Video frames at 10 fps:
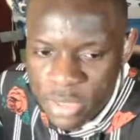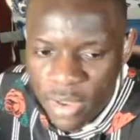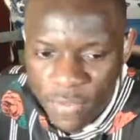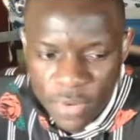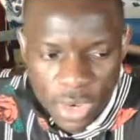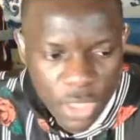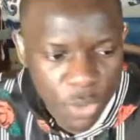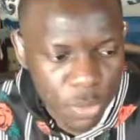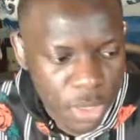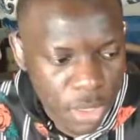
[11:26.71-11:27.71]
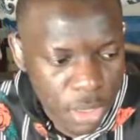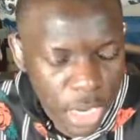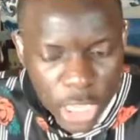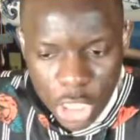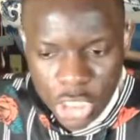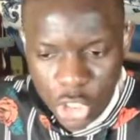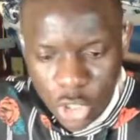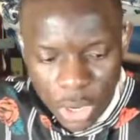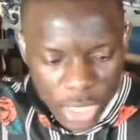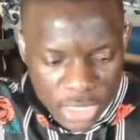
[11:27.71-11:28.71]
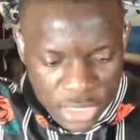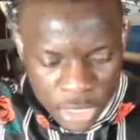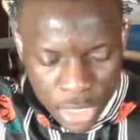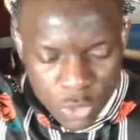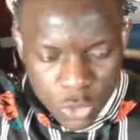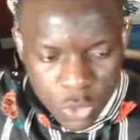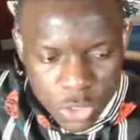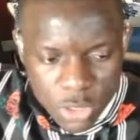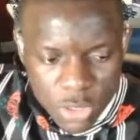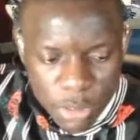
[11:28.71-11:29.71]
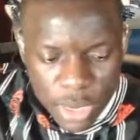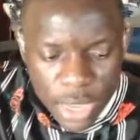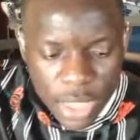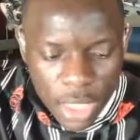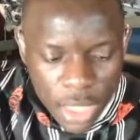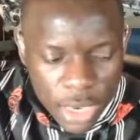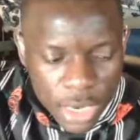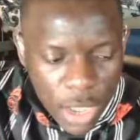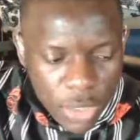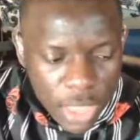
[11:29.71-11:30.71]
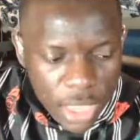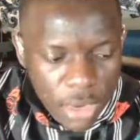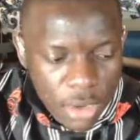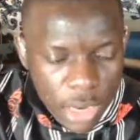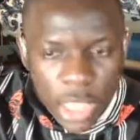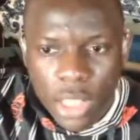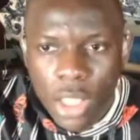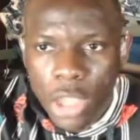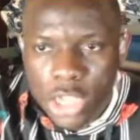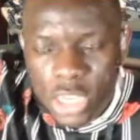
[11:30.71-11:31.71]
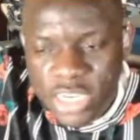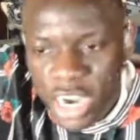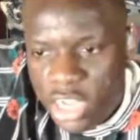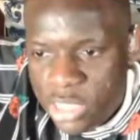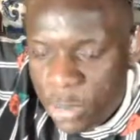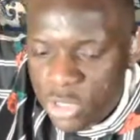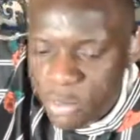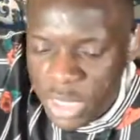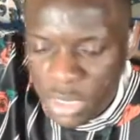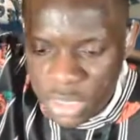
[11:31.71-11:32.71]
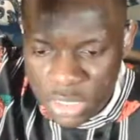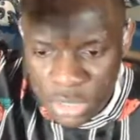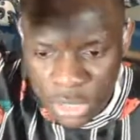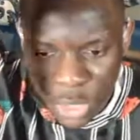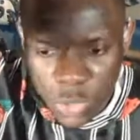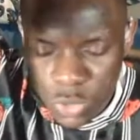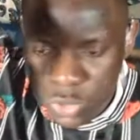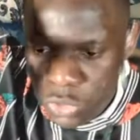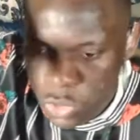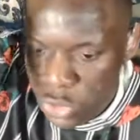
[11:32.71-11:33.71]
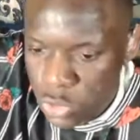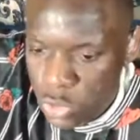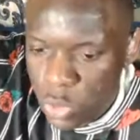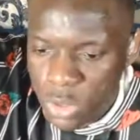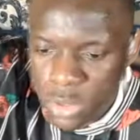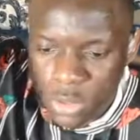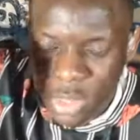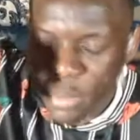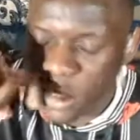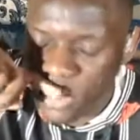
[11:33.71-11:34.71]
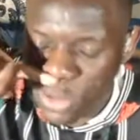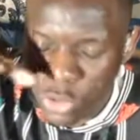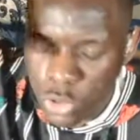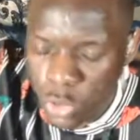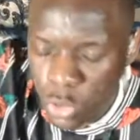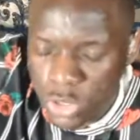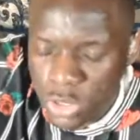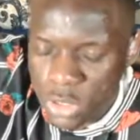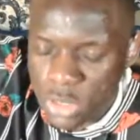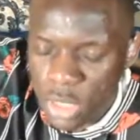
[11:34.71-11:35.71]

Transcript: I feel like he'll be like, cause he has shadow shoulders, but like now that like, cause the giant that was beating the shadow shoulders, I mean soldiers,